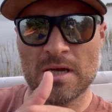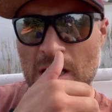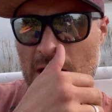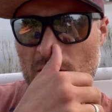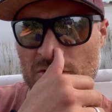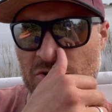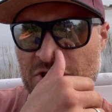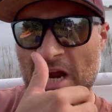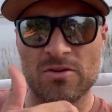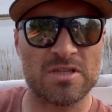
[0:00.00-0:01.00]
I can also
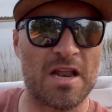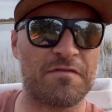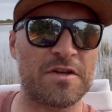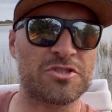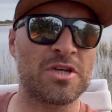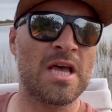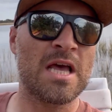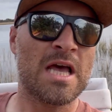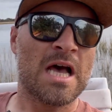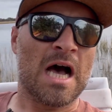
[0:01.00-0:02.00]
share there's a lot of fish
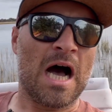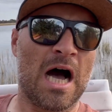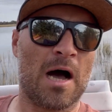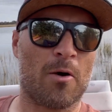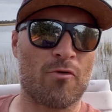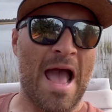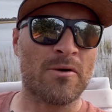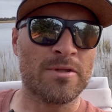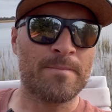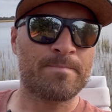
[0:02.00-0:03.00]

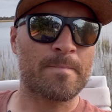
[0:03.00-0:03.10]
around,